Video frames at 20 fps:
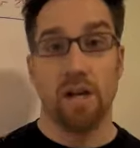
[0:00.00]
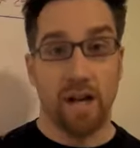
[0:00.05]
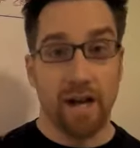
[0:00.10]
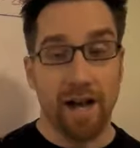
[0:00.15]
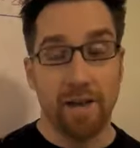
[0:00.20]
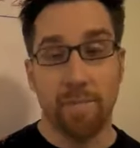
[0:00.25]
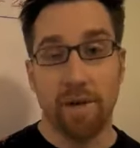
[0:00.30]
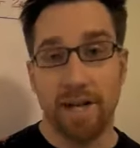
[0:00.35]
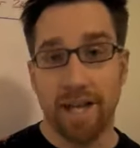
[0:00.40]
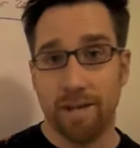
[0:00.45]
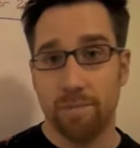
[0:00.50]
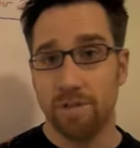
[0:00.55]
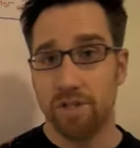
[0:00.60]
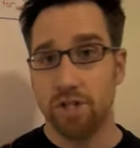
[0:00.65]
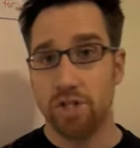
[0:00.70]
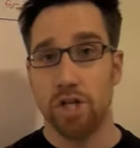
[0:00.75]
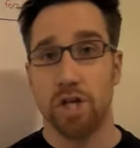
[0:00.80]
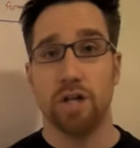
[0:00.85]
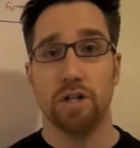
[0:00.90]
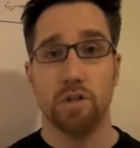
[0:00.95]
Hi, my name is
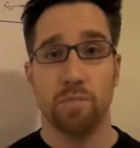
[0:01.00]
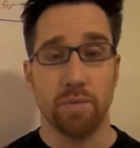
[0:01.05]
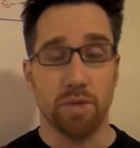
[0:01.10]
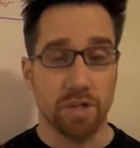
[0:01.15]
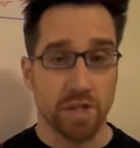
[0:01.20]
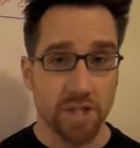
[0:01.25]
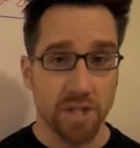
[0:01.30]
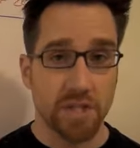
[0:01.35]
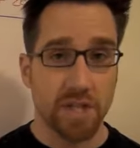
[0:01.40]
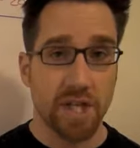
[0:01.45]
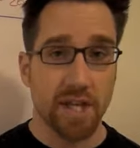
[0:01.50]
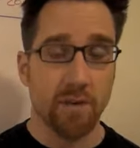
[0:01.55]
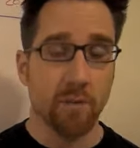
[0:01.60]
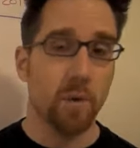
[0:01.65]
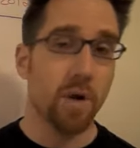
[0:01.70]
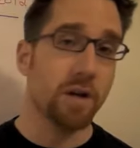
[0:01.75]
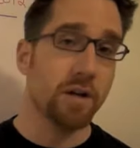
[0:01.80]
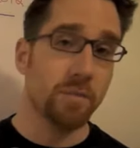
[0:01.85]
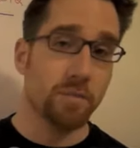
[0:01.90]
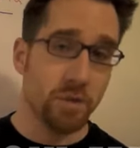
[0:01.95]
Josh Bashinsky and
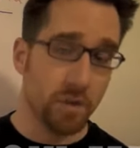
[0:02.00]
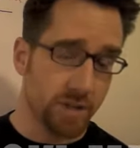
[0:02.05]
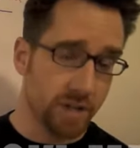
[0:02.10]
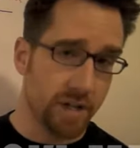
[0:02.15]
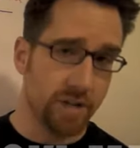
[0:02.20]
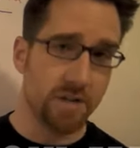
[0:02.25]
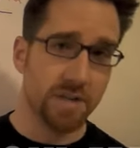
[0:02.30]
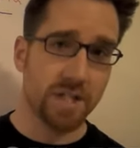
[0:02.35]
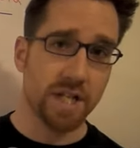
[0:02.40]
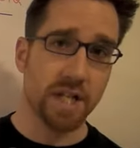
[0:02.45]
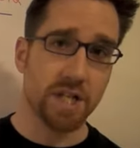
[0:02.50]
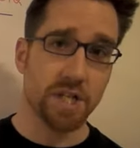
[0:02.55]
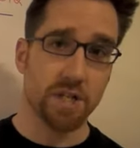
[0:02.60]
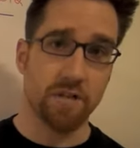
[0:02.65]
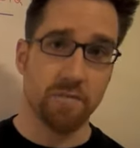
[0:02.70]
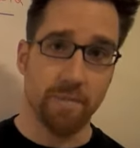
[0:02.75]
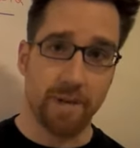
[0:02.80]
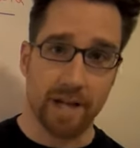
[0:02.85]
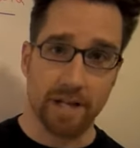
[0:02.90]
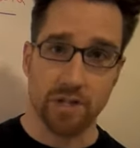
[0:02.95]
welcome to another session
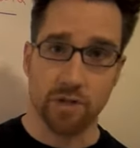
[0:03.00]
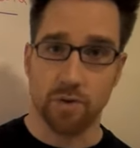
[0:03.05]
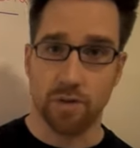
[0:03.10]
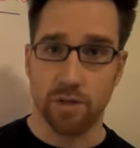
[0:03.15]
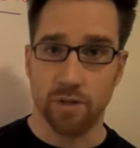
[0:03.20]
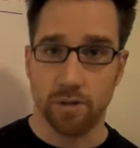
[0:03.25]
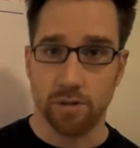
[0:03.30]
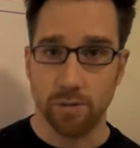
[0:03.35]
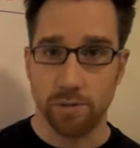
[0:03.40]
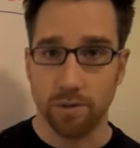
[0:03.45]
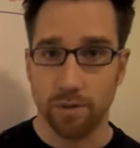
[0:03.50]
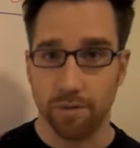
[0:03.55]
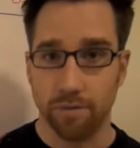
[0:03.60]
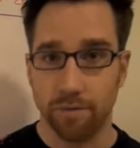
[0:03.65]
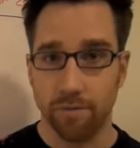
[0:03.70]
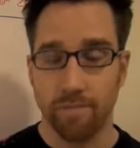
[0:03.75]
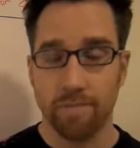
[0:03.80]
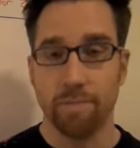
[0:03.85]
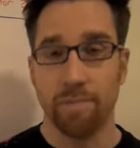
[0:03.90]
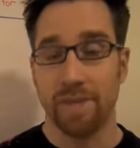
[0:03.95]
of Mastering Google
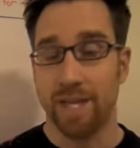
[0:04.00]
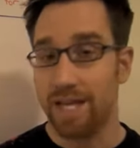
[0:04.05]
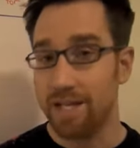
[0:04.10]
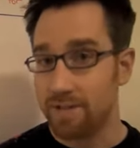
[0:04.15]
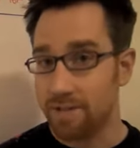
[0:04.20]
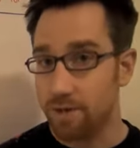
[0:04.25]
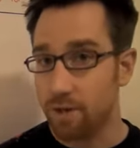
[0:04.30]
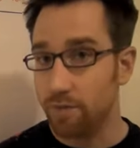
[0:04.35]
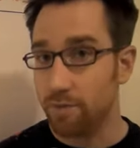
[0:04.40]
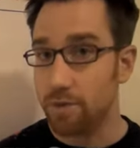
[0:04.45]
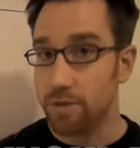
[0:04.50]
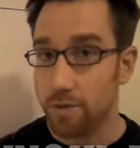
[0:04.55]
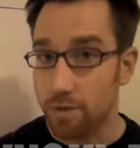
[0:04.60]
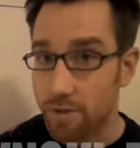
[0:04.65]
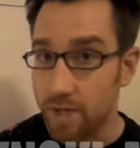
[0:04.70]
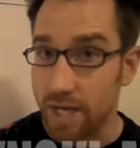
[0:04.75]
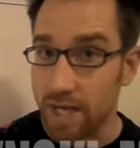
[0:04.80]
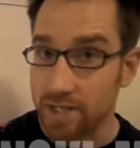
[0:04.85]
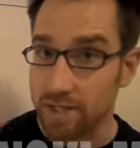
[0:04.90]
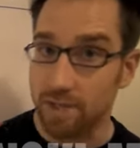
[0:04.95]
SEO for
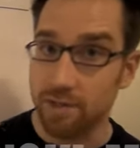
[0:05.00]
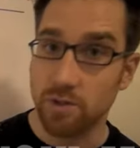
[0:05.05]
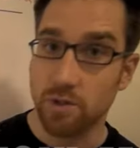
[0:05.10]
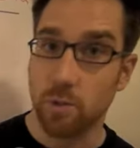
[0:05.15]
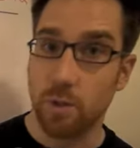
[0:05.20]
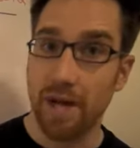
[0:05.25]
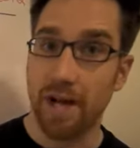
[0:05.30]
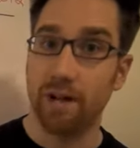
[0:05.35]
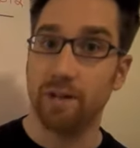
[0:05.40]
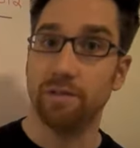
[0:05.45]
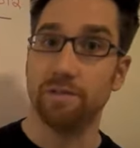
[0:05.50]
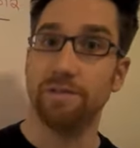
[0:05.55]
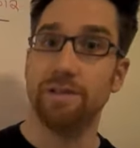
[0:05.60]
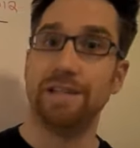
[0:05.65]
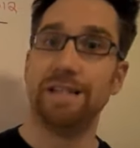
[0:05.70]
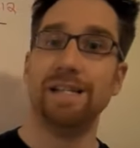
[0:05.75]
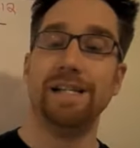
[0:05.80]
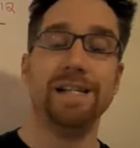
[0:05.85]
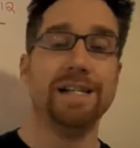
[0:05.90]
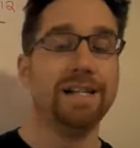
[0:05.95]

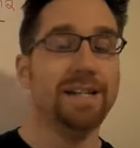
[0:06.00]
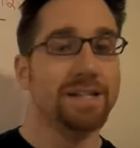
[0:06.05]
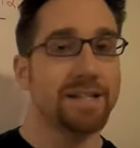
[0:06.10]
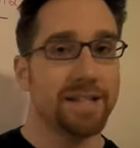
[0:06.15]
2012.